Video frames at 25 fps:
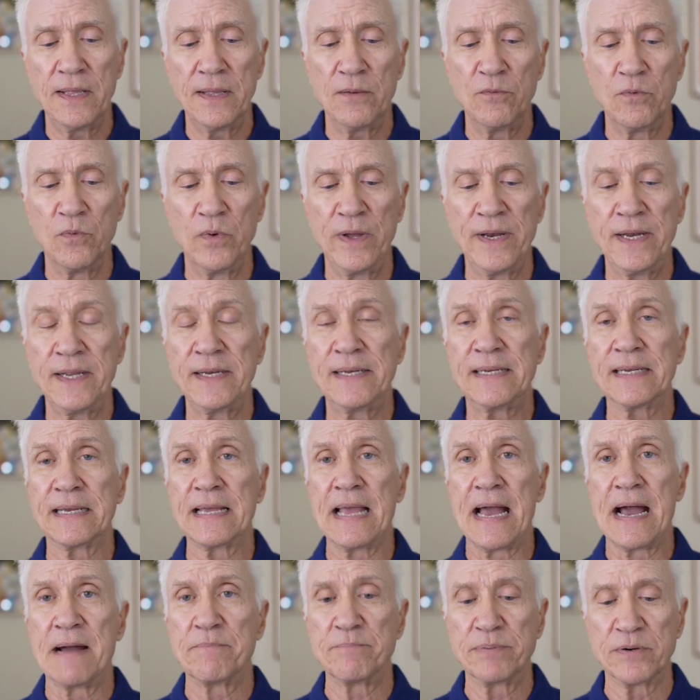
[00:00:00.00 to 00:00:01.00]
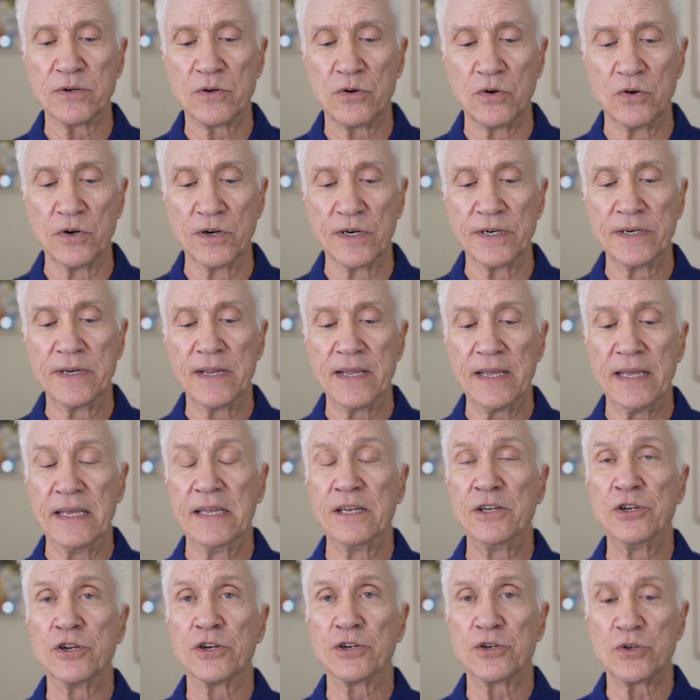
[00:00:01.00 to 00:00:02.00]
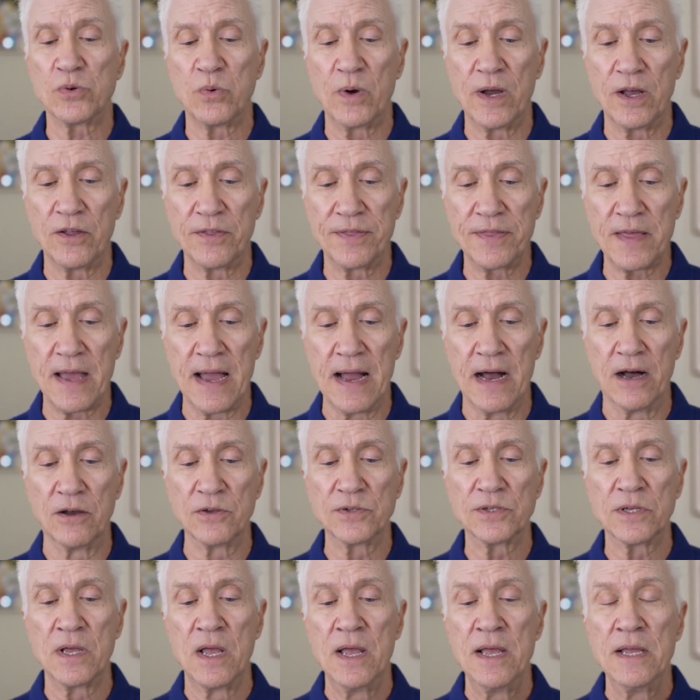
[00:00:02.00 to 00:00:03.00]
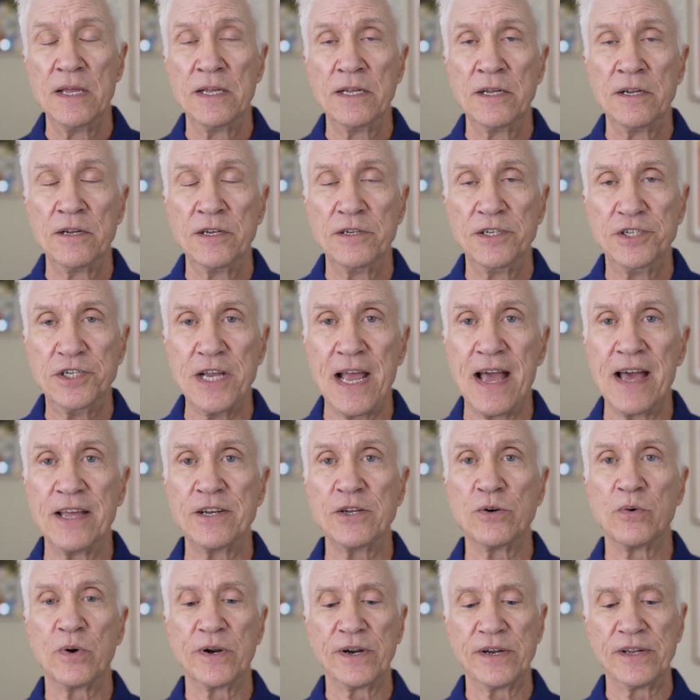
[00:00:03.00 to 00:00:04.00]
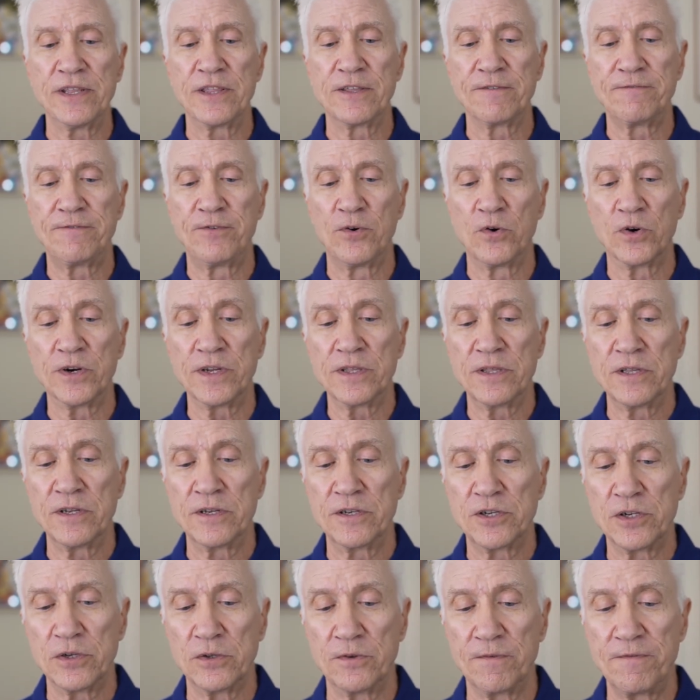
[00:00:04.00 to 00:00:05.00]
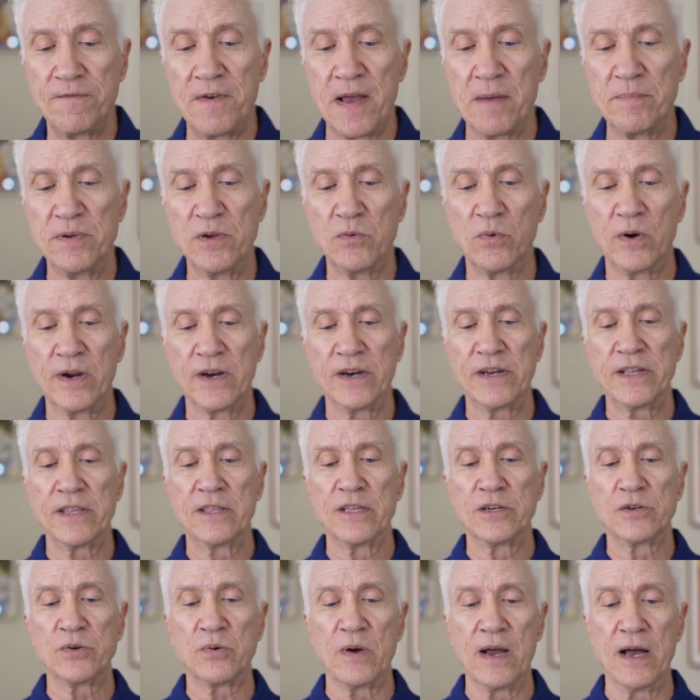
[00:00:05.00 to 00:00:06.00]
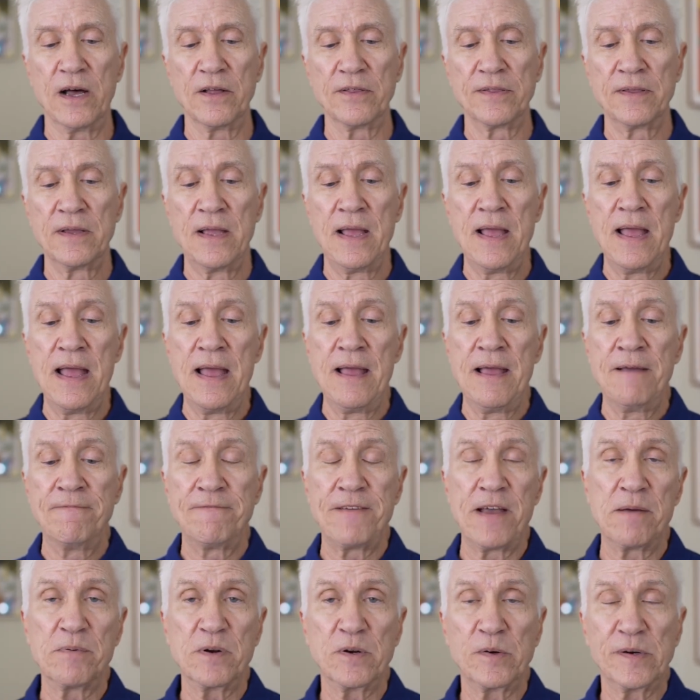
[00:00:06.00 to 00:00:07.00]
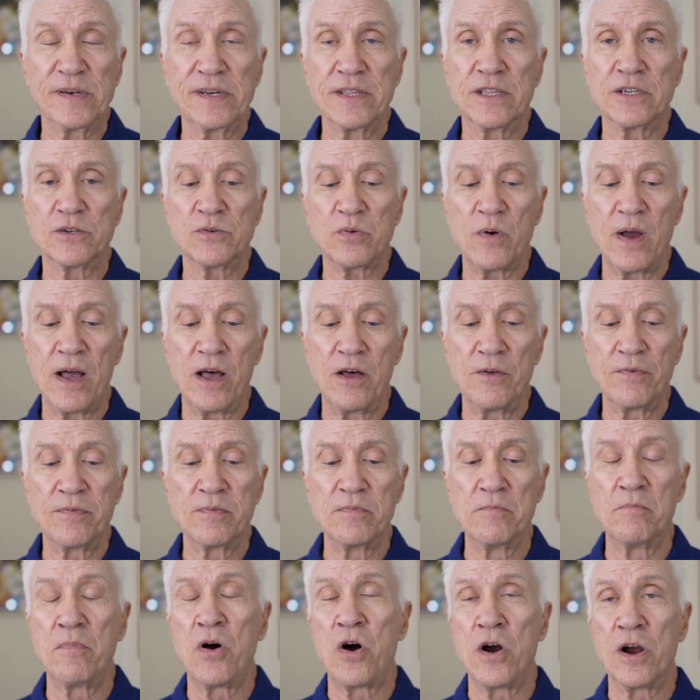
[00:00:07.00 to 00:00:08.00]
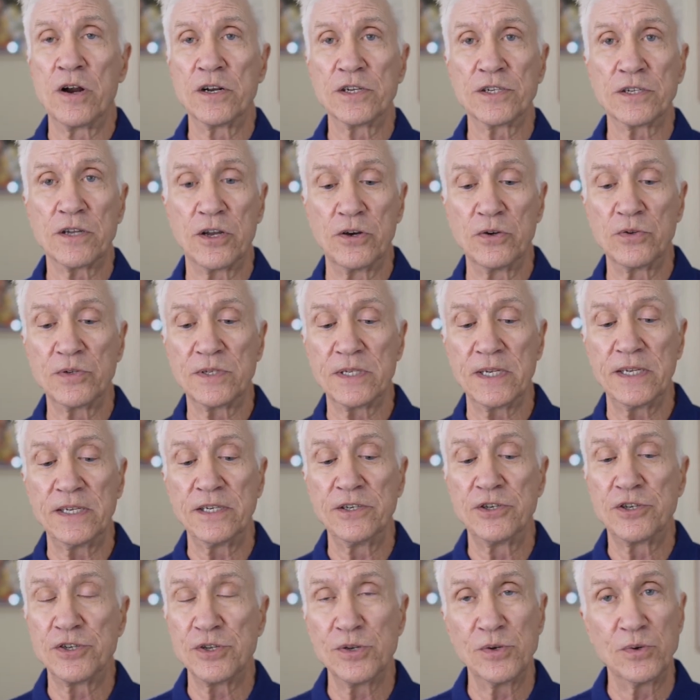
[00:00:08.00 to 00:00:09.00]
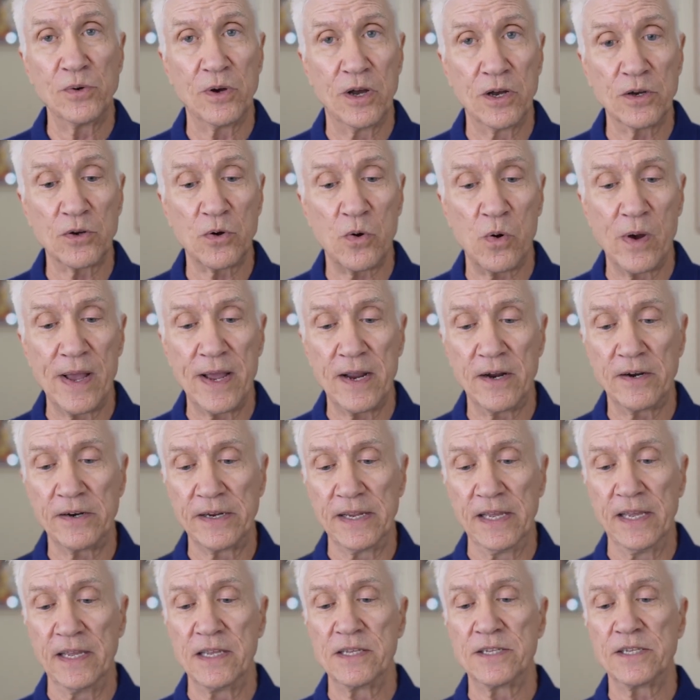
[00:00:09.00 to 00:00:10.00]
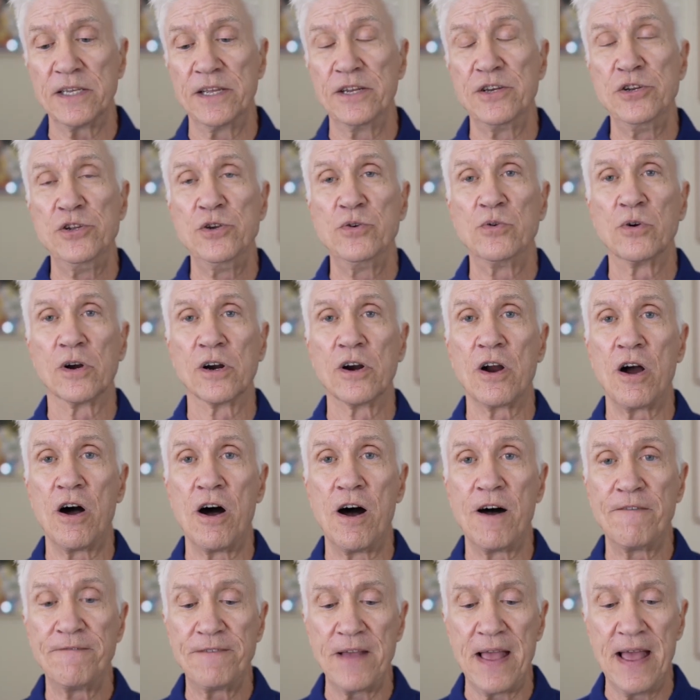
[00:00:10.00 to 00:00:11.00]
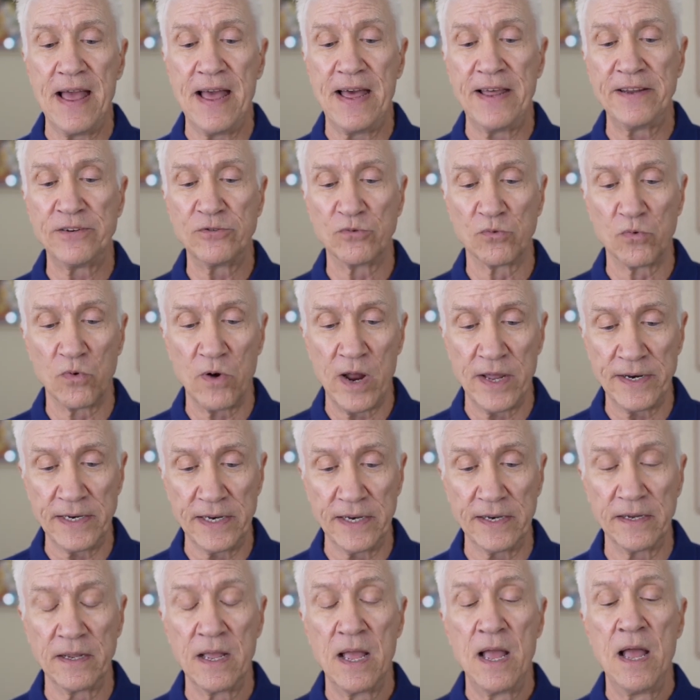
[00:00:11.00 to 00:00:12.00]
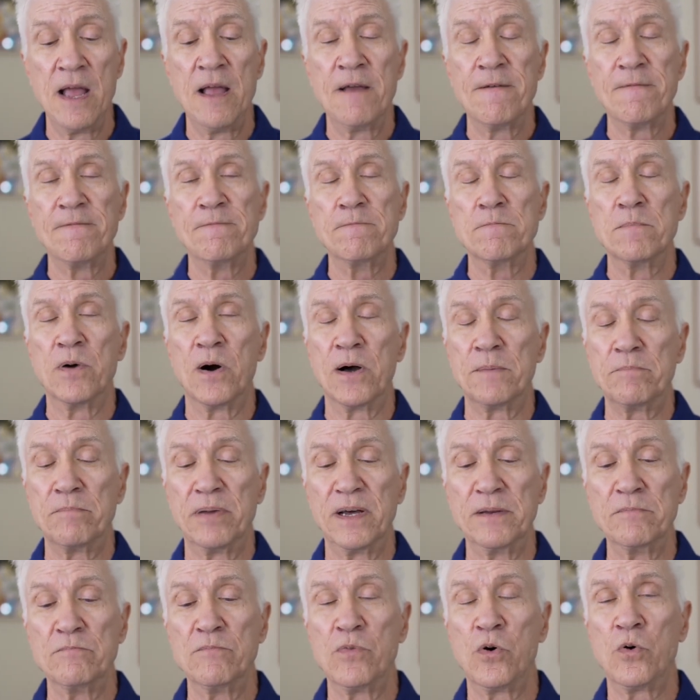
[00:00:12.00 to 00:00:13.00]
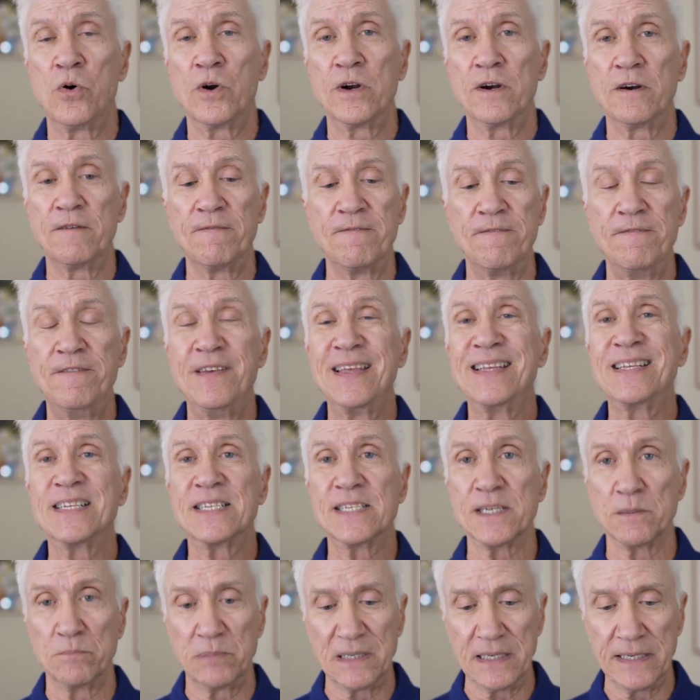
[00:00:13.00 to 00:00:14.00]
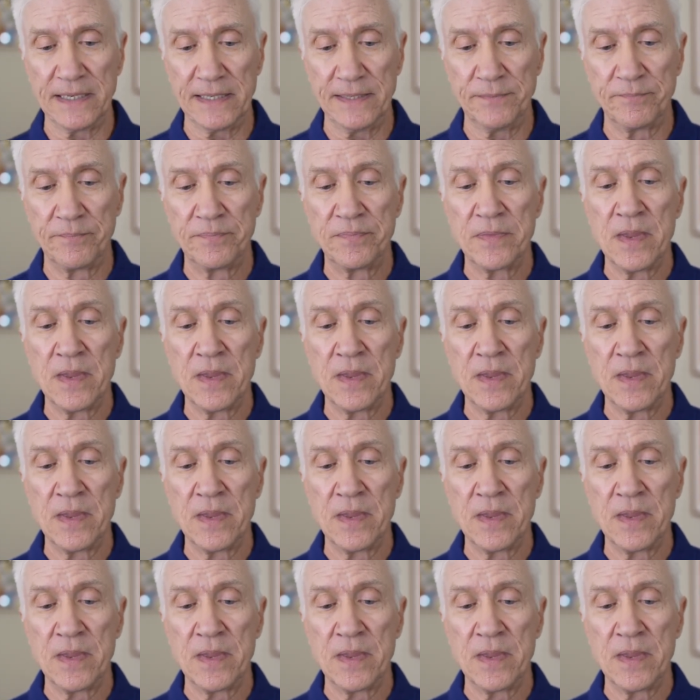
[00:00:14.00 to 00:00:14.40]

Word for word: went into Capricorn in your 12th house, January the 4th till February the 12th. February the 12th, Mars goes into Aquarius and you are off and running, but, but more visibly.